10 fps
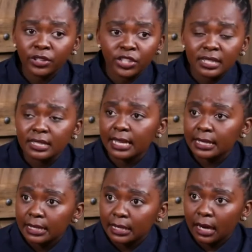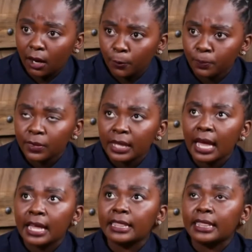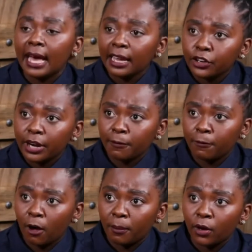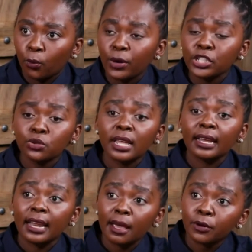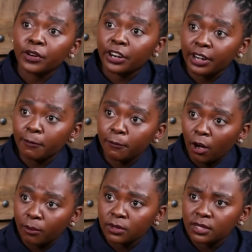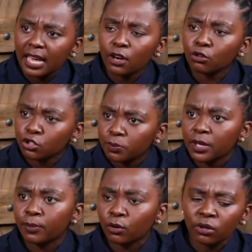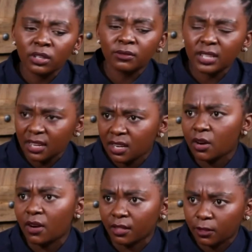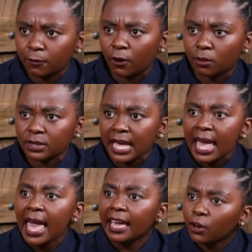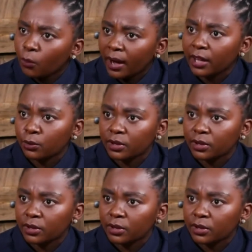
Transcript: were just discussing now, that grape farmer went to the neighboring grape farmers and also people who lived in and around the farms and inquired